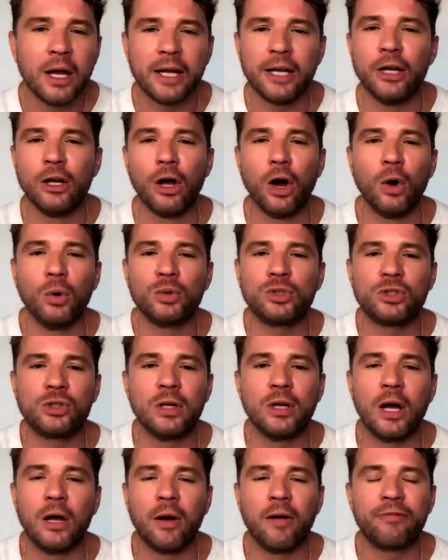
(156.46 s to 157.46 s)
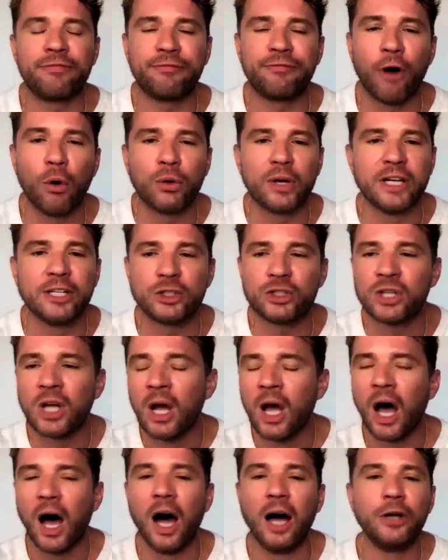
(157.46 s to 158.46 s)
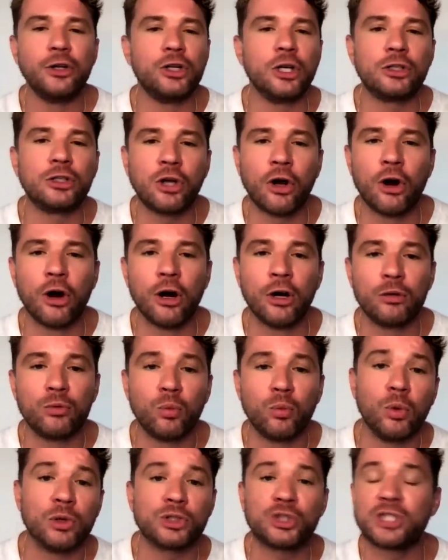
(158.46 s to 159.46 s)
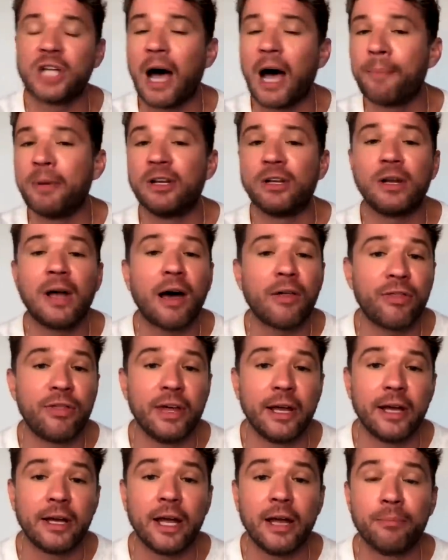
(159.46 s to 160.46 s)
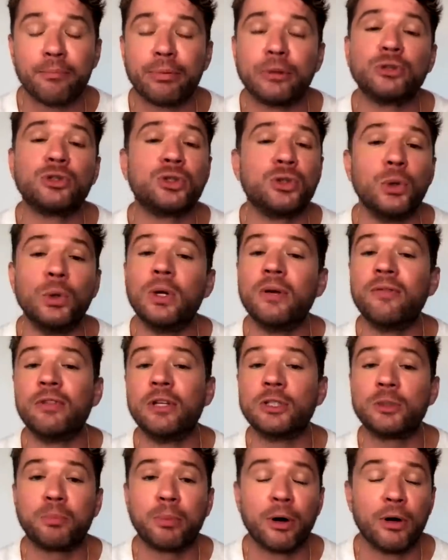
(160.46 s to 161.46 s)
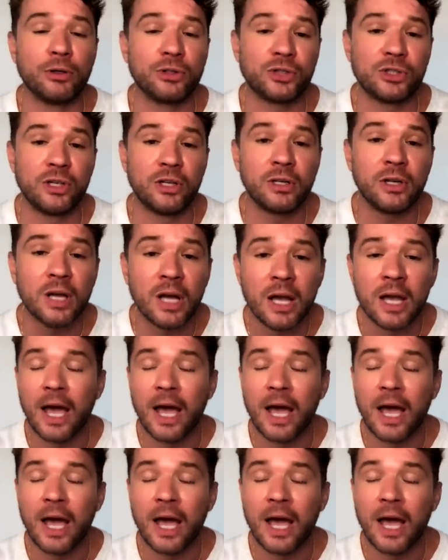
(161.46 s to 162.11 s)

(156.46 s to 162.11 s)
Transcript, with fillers: You know, to uh, focus undeterred, will stop at nothing in pursuit of this person.